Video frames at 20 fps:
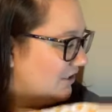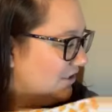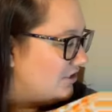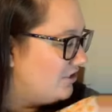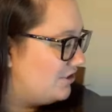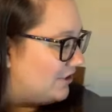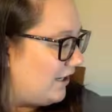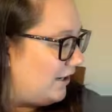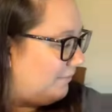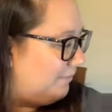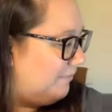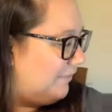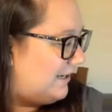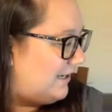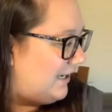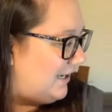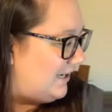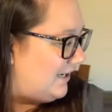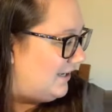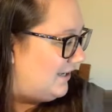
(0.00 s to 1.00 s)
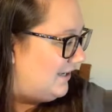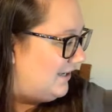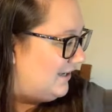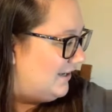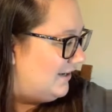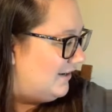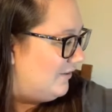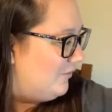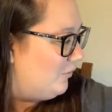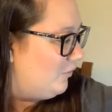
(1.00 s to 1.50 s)
good job, buddy.
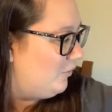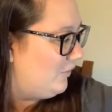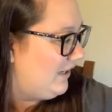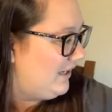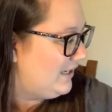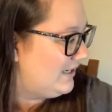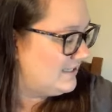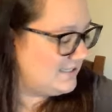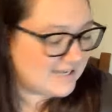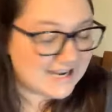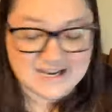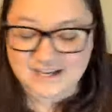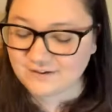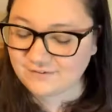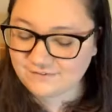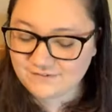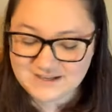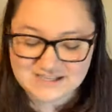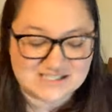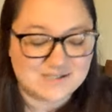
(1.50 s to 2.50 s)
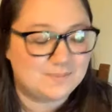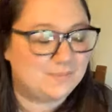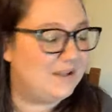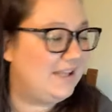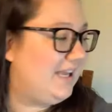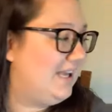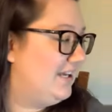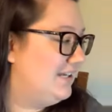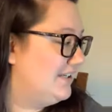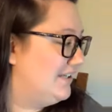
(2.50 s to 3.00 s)
Way to take a face
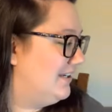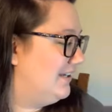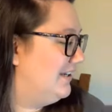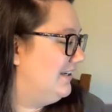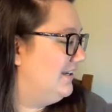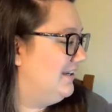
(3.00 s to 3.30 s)
plant.